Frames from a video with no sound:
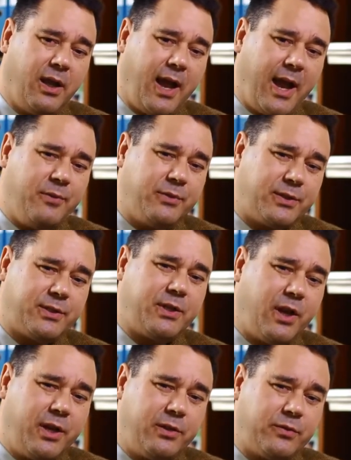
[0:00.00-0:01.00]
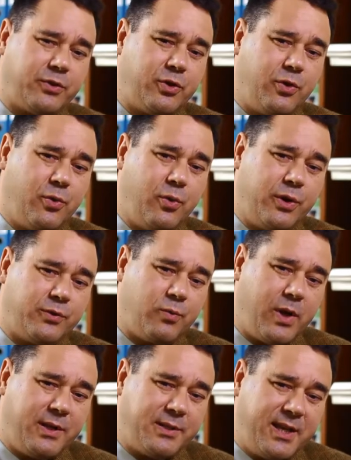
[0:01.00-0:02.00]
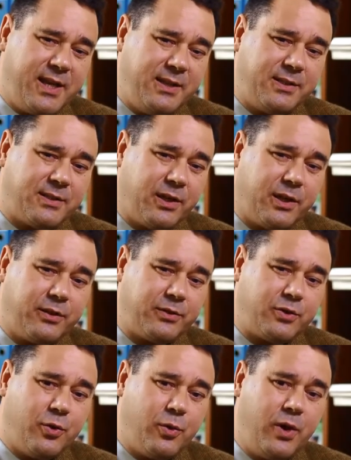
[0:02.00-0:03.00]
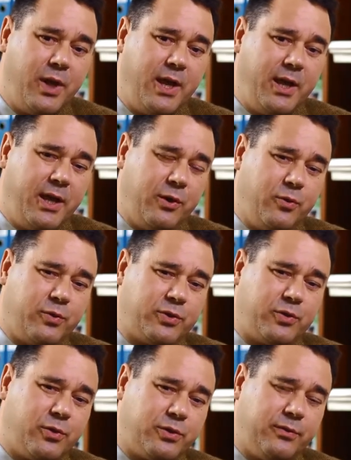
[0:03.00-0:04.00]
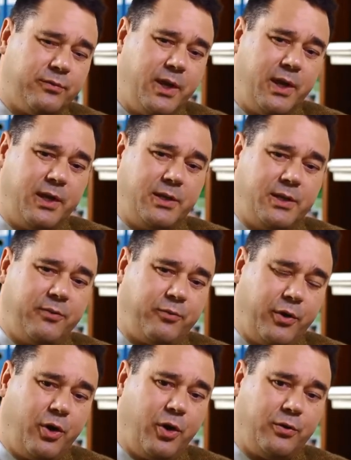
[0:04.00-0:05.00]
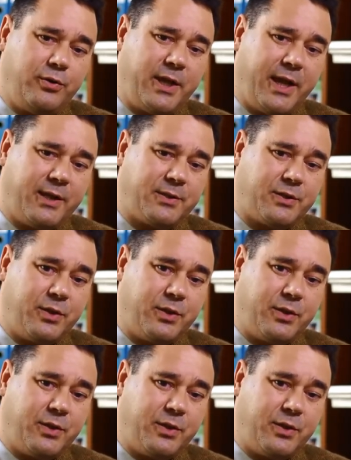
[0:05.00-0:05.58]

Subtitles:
outside of school as well as inside of school, in all sorts of different contexts.